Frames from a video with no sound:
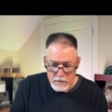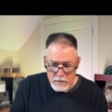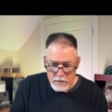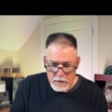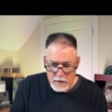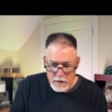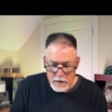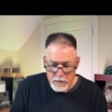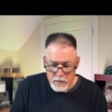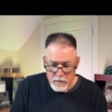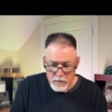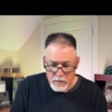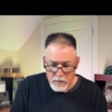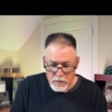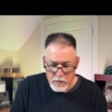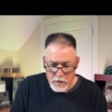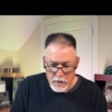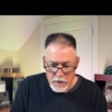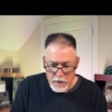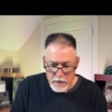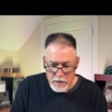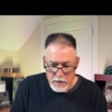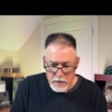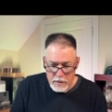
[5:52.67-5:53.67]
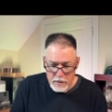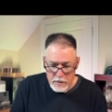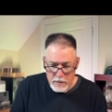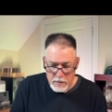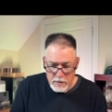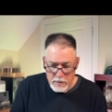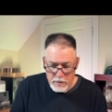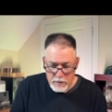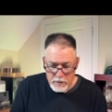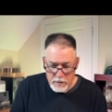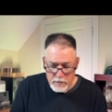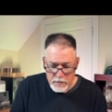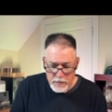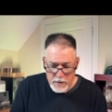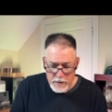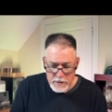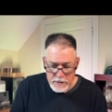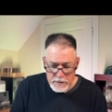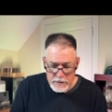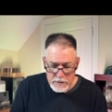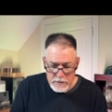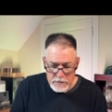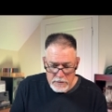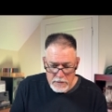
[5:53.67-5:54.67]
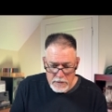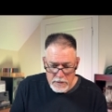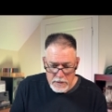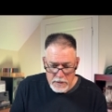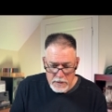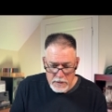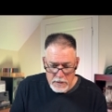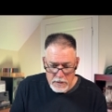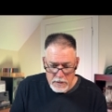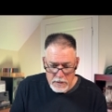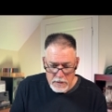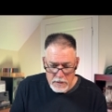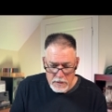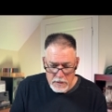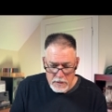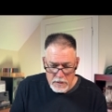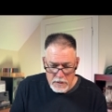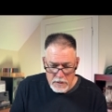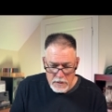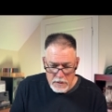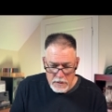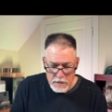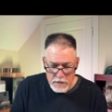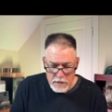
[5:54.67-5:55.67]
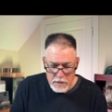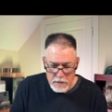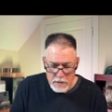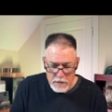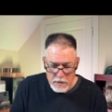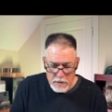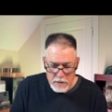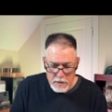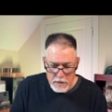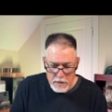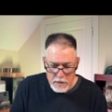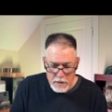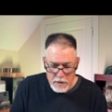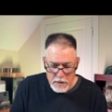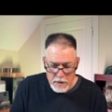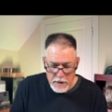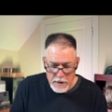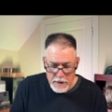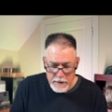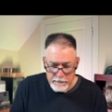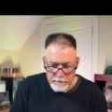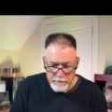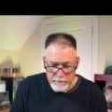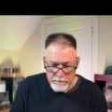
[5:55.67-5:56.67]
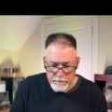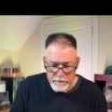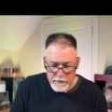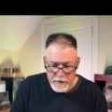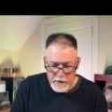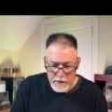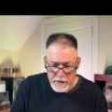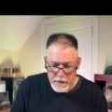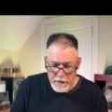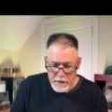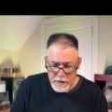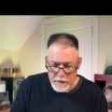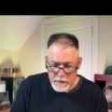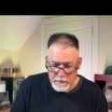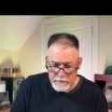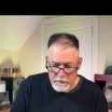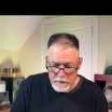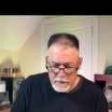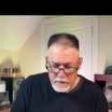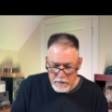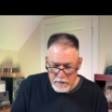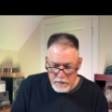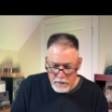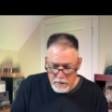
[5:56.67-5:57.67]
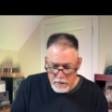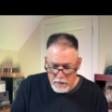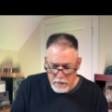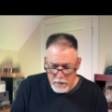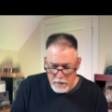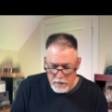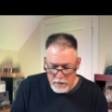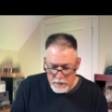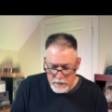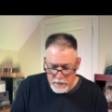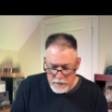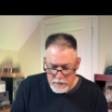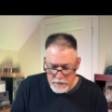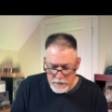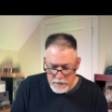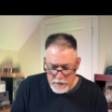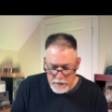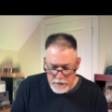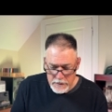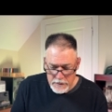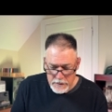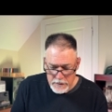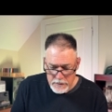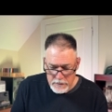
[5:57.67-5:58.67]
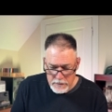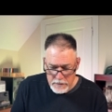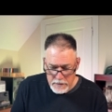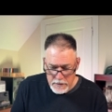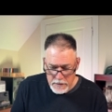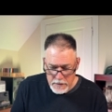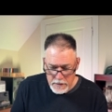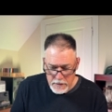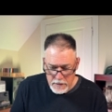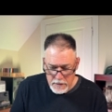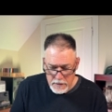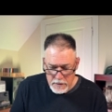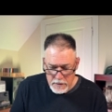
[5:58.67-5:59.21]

at 1 on the B string, at 5 on the G string,